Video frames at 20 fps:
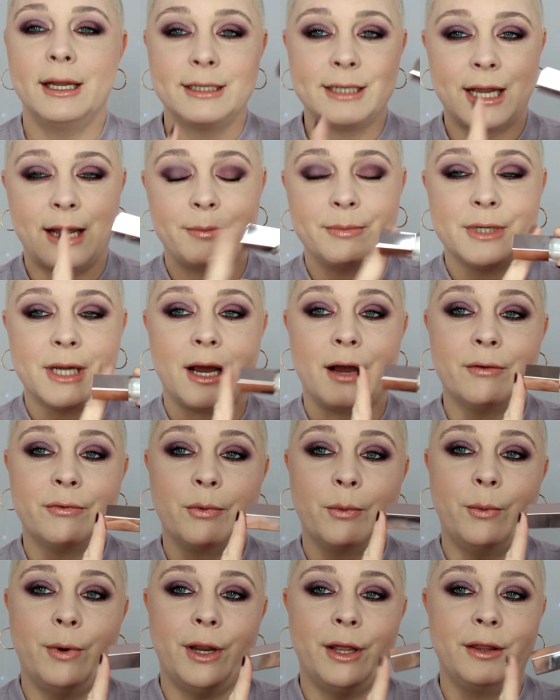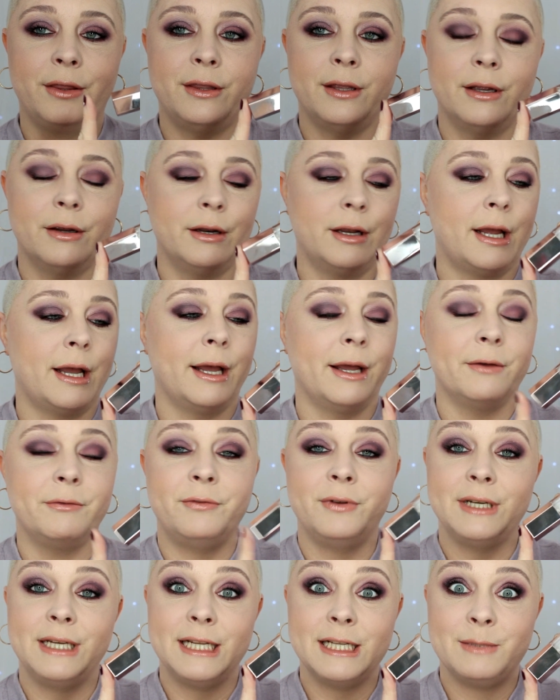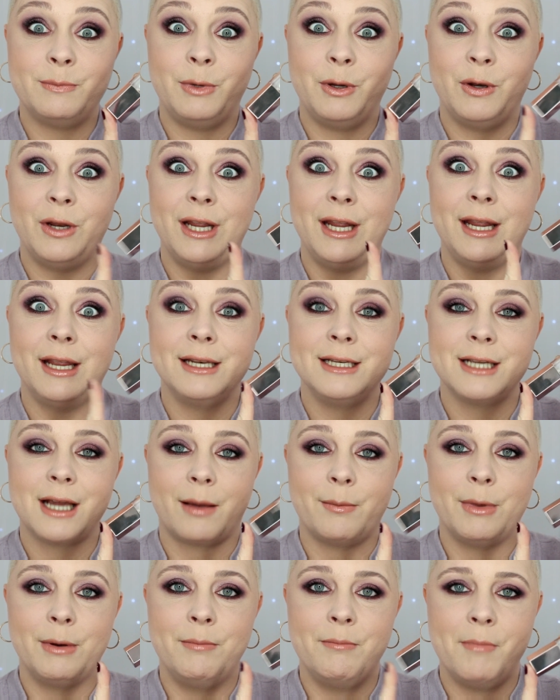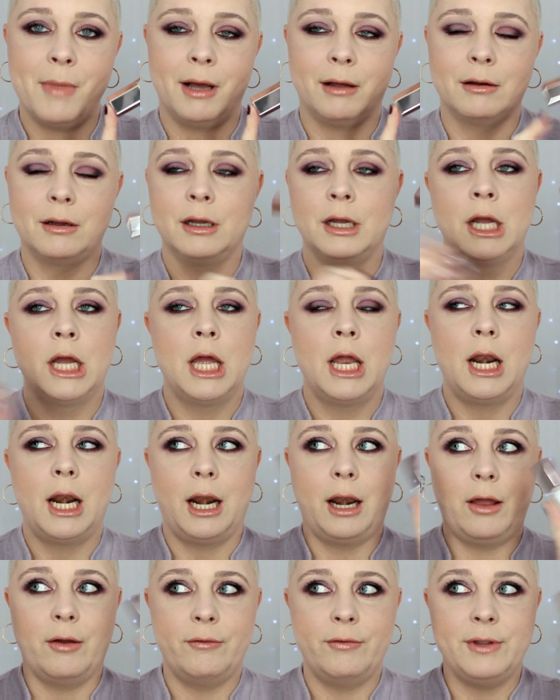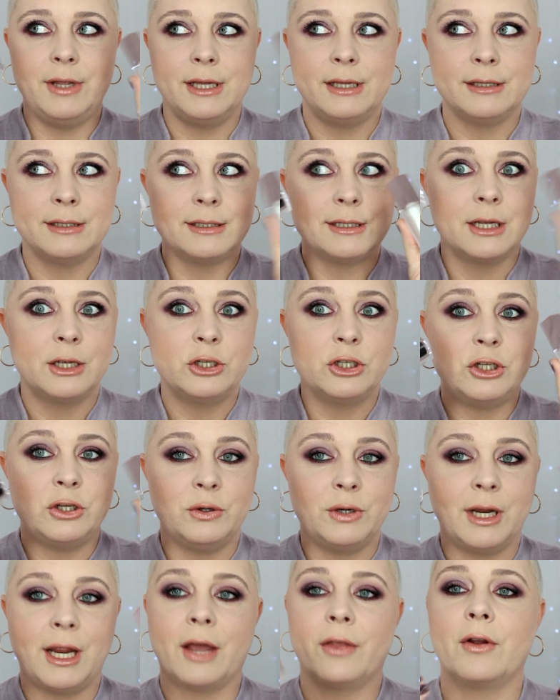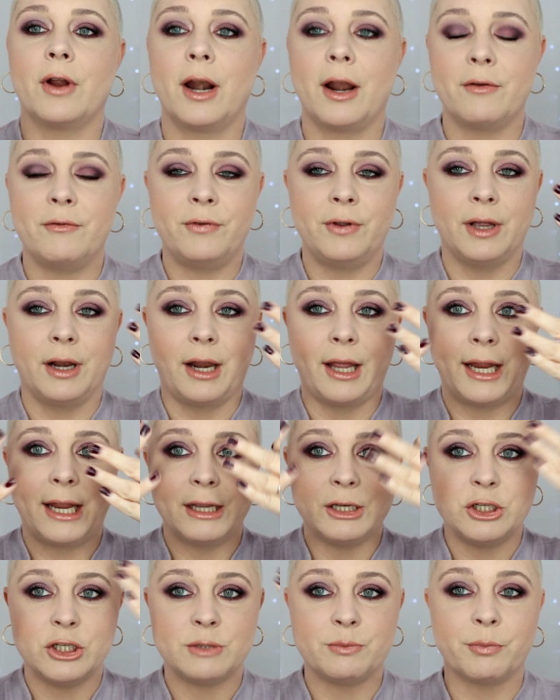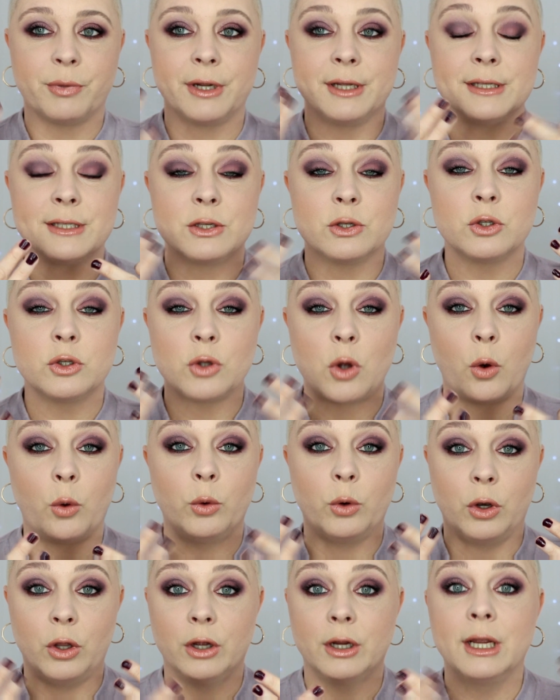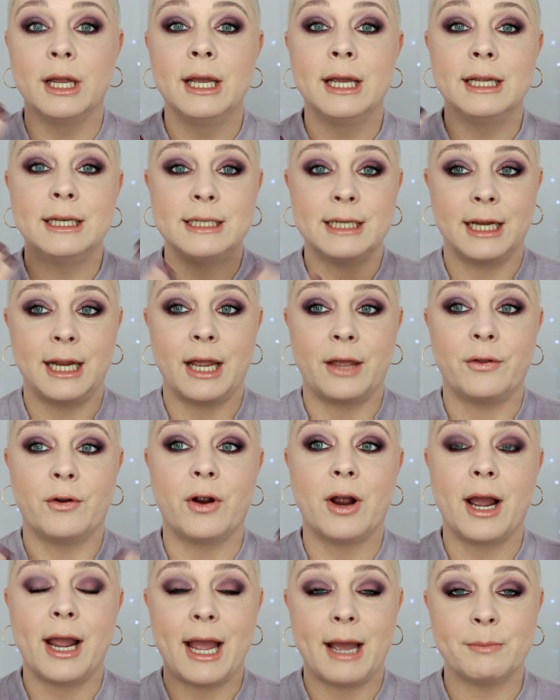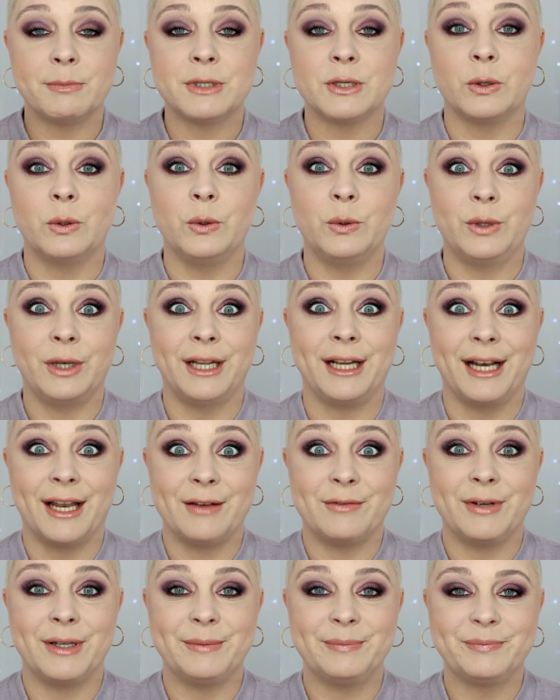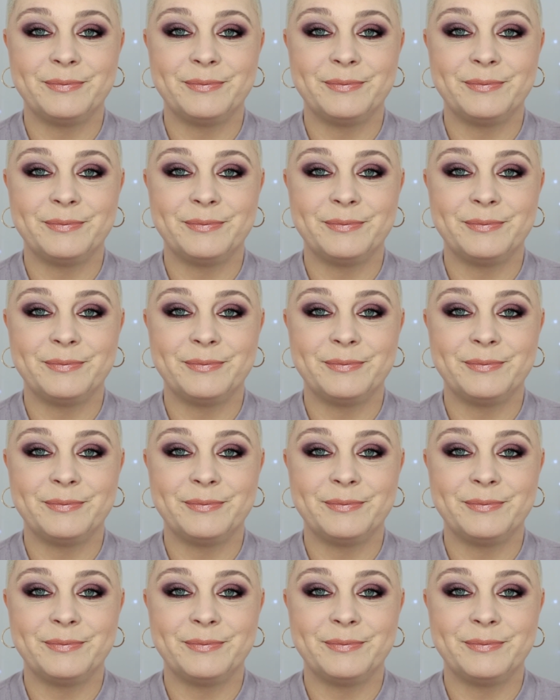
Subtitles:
topped off with Fenty's Beauty Diamond Milk. Love these two together, and I feel like it just brings this whole look together. I absolutely love it.